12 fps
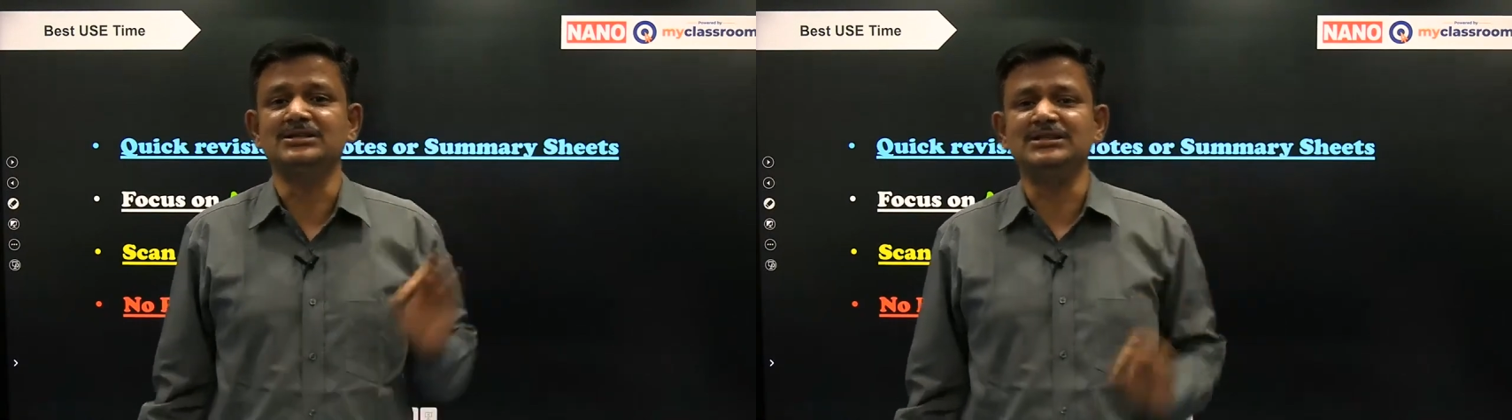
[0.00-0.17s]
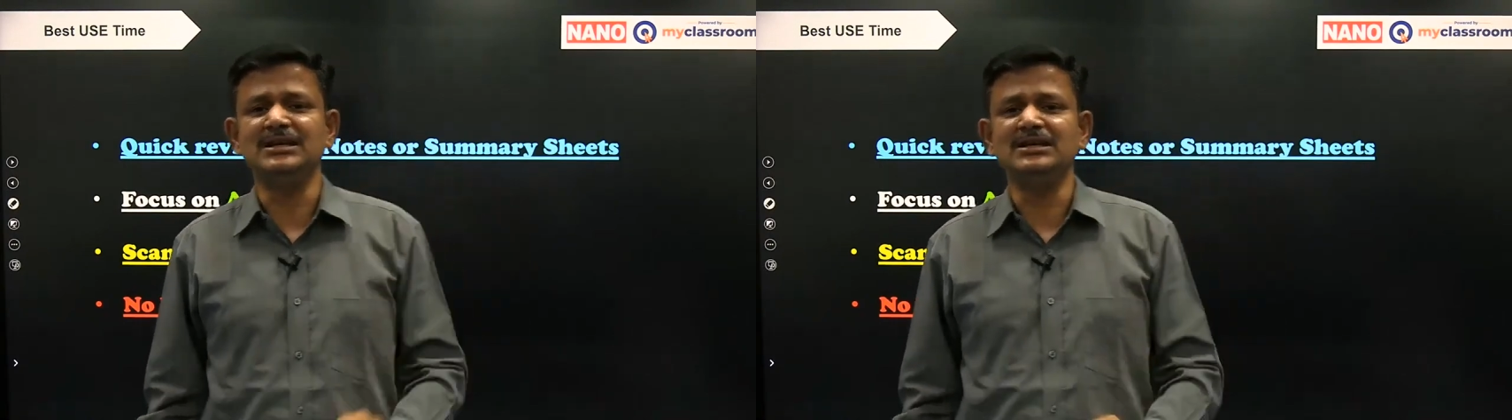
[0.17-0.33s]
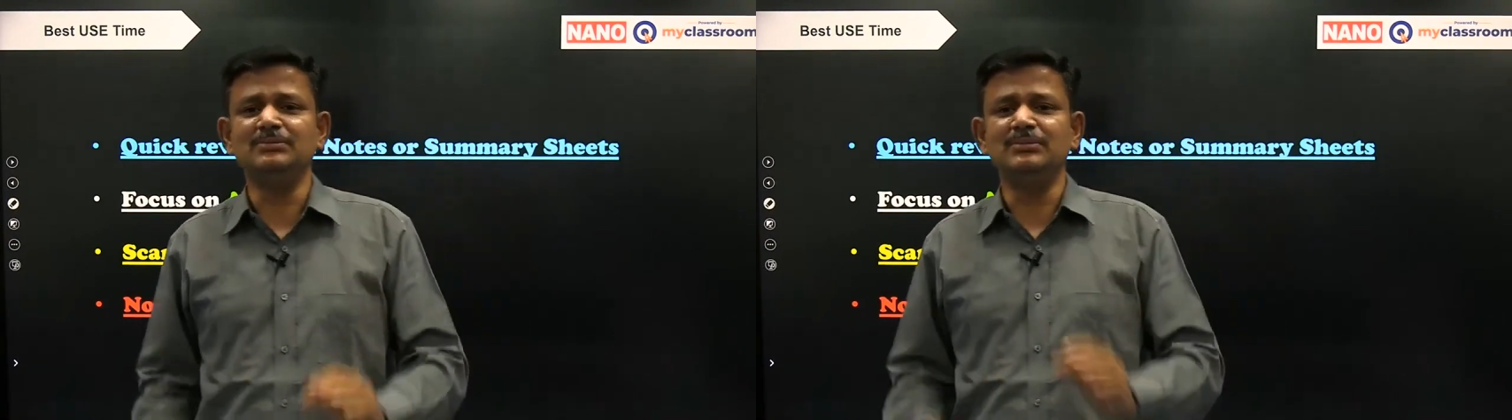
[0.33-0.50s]

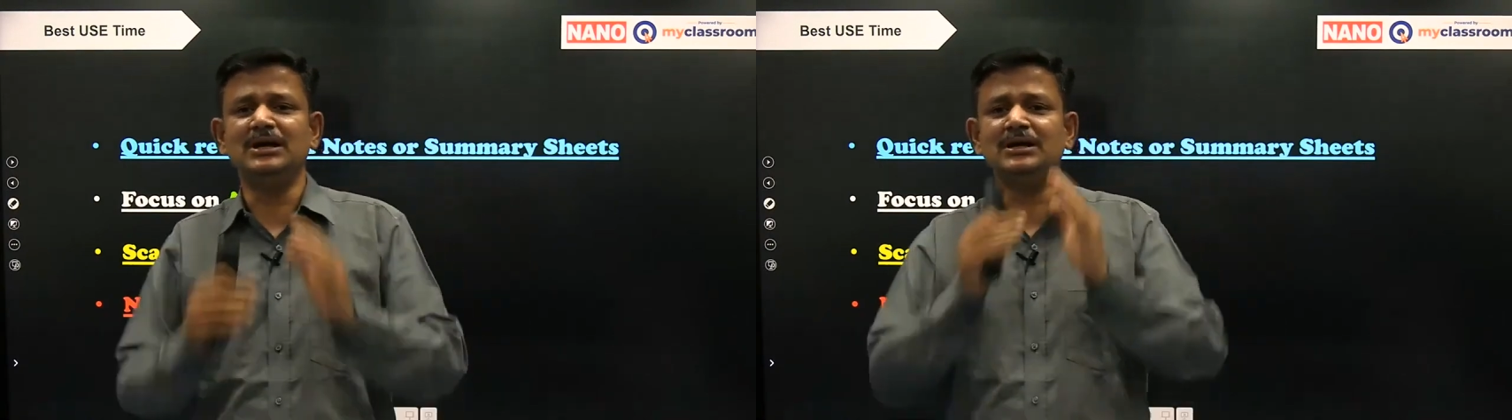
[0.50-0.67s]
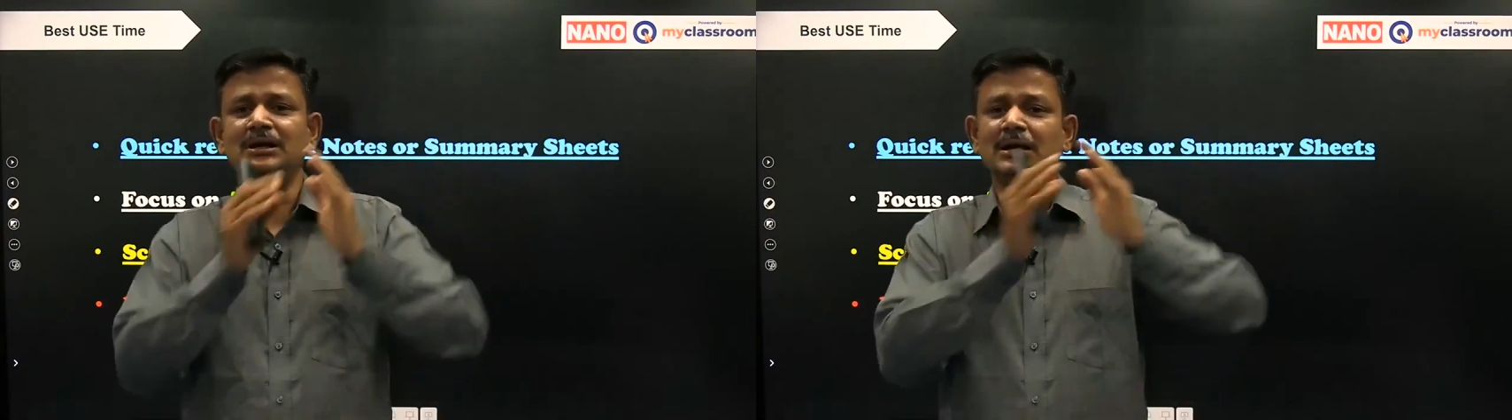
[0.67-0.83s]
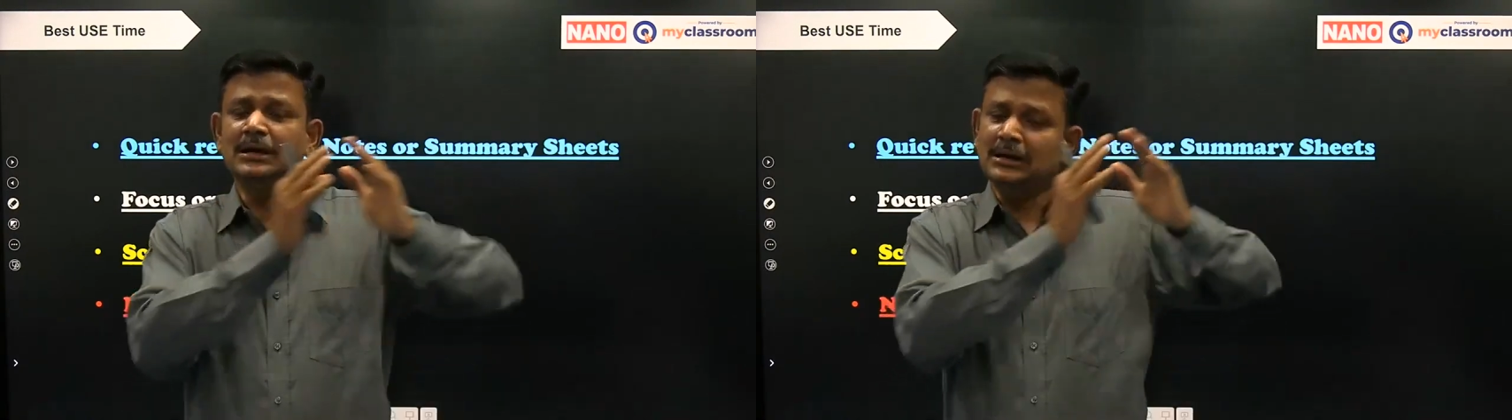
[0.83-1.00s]
JEE
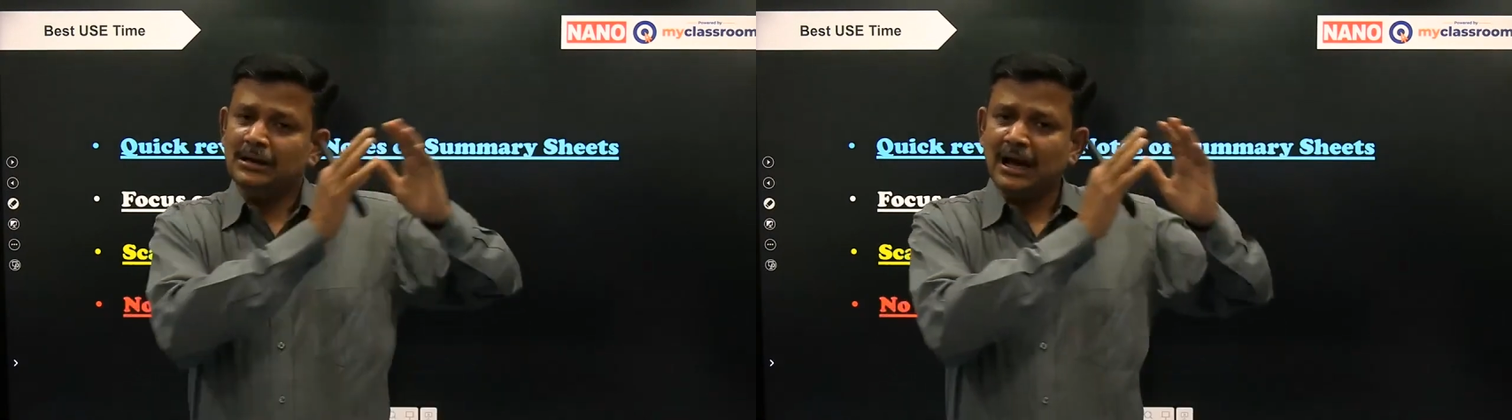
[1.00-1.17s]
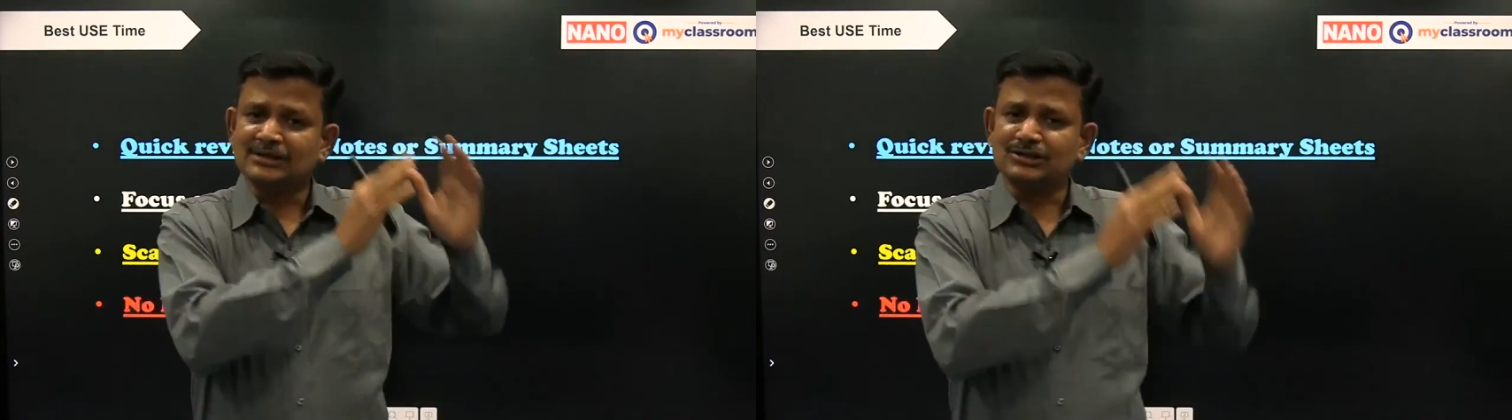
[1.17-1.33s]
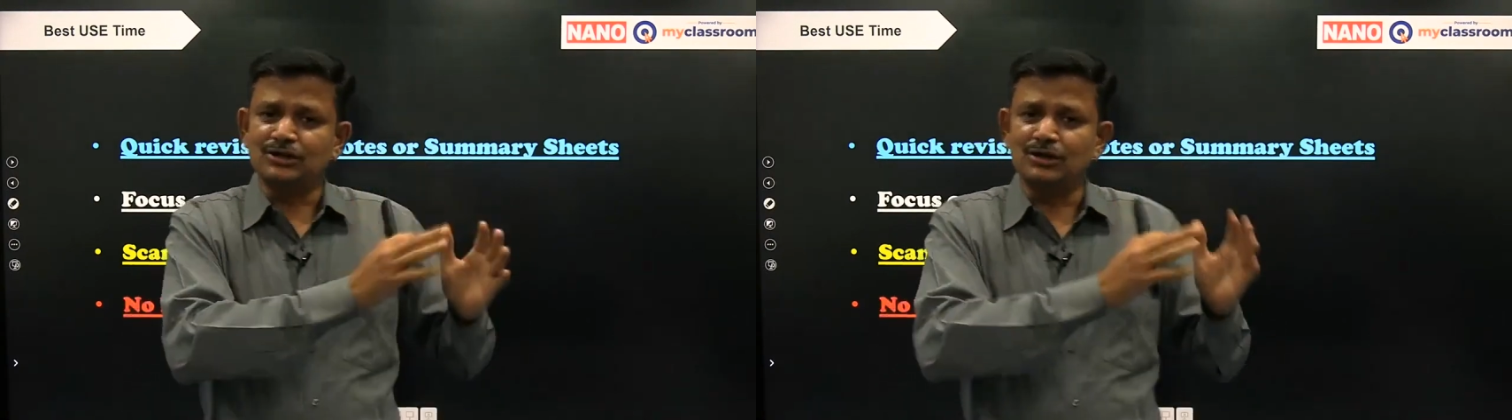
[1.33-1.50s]
Main
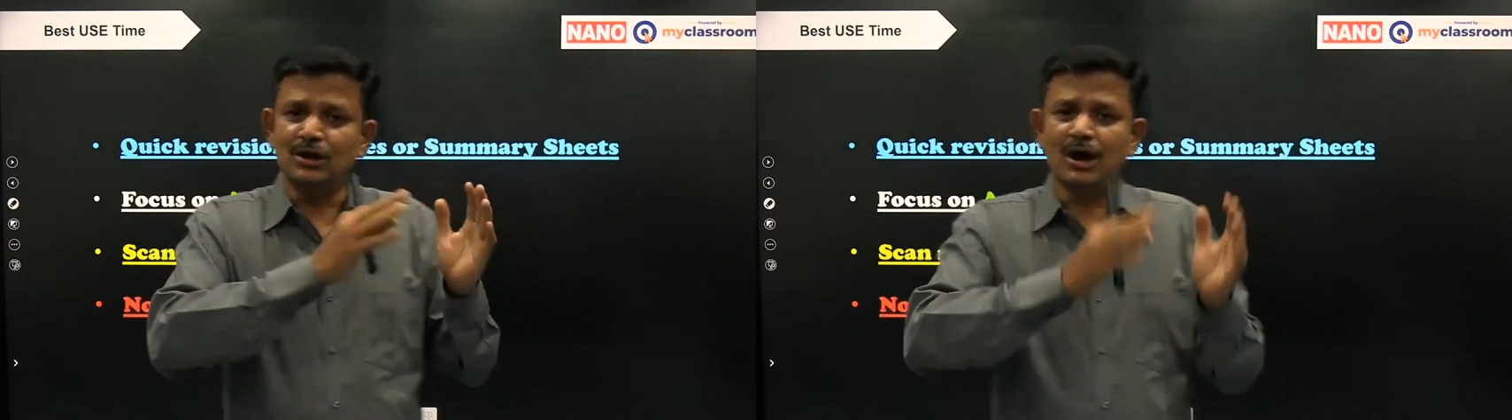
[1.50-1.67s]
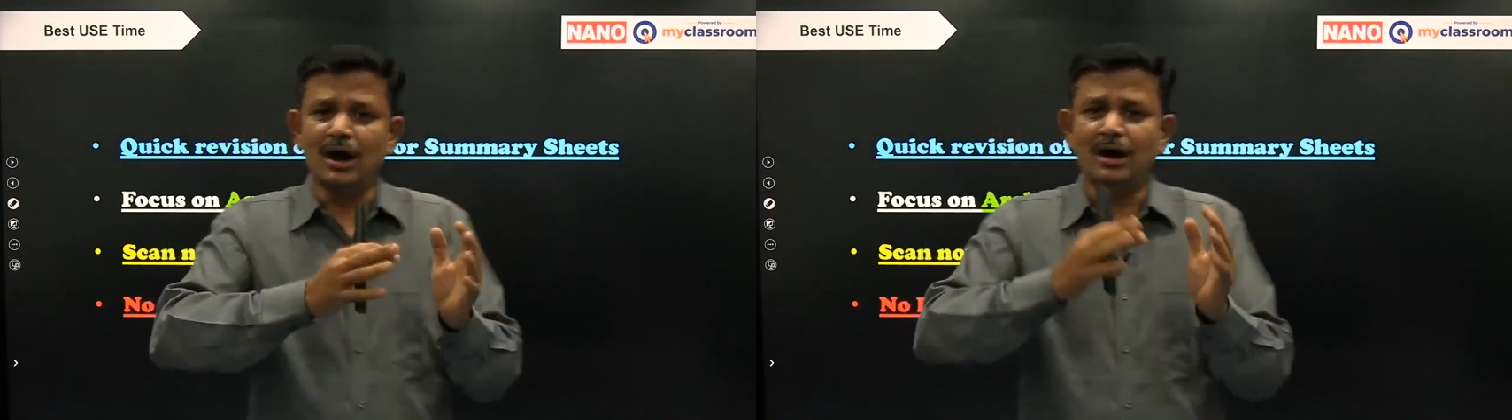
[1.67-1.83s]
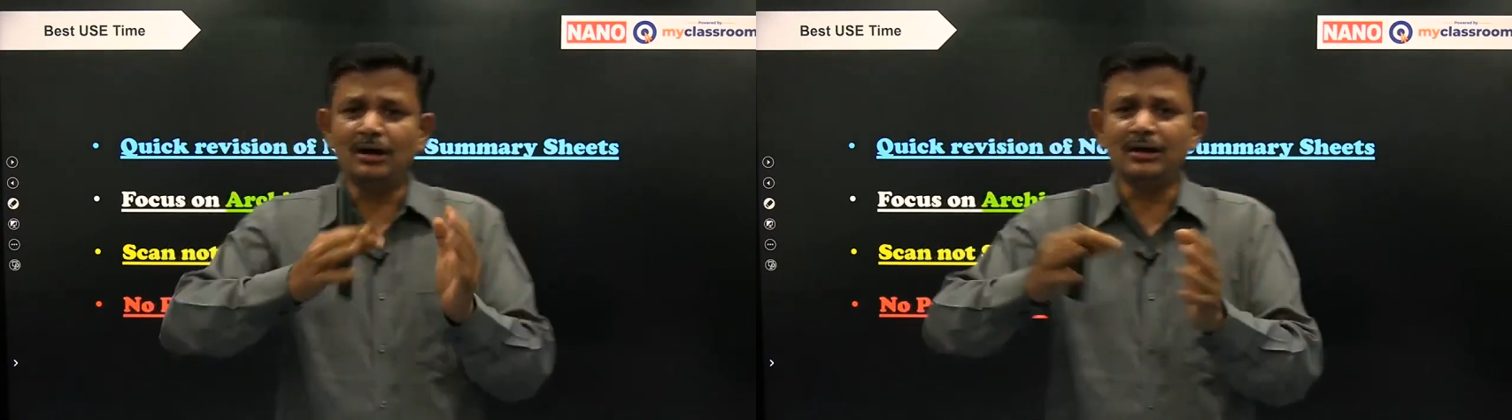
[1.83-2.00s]
has
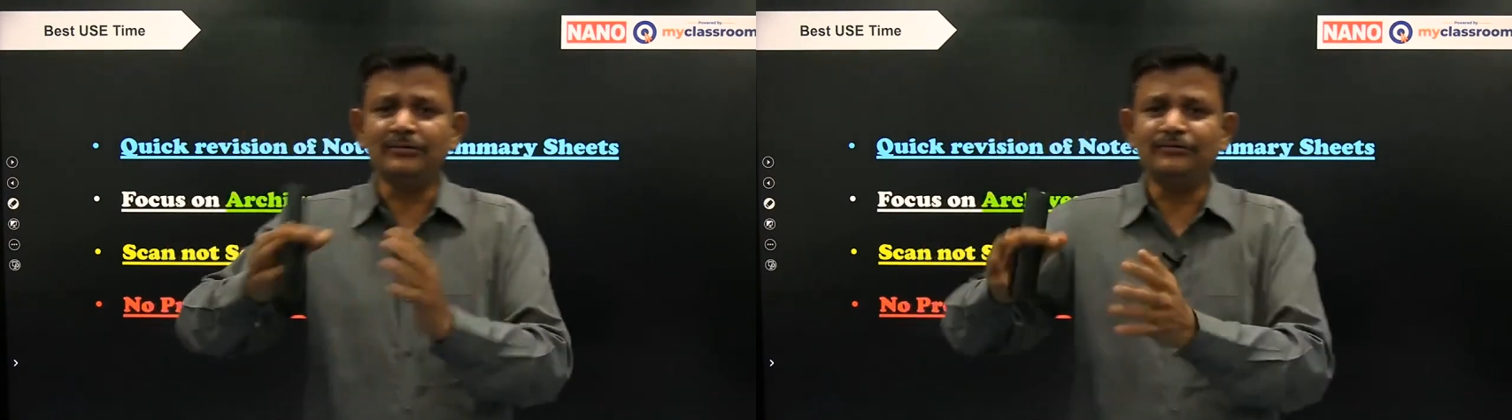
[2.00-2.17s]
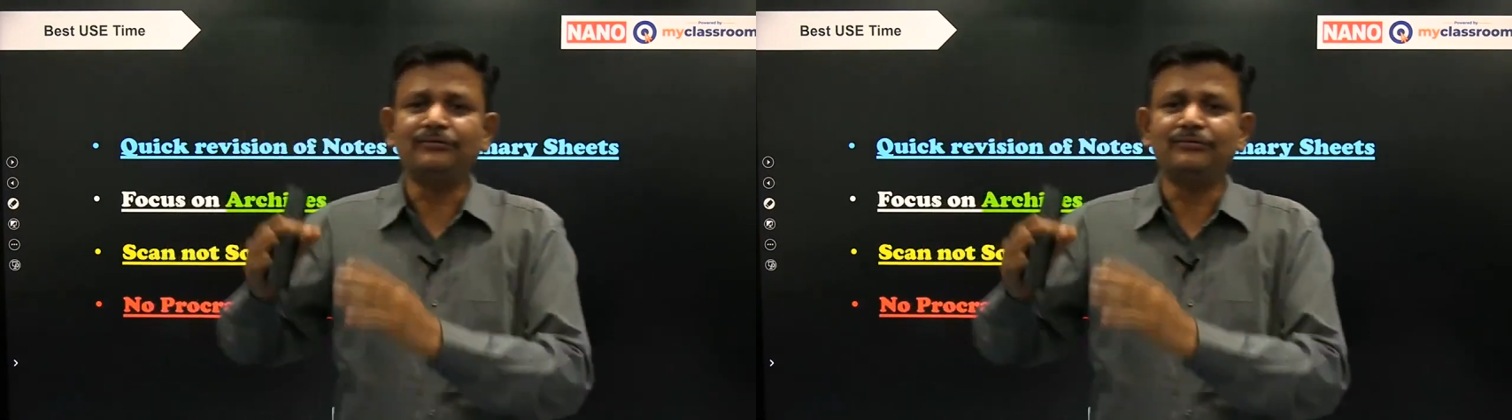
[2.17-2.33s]
lot of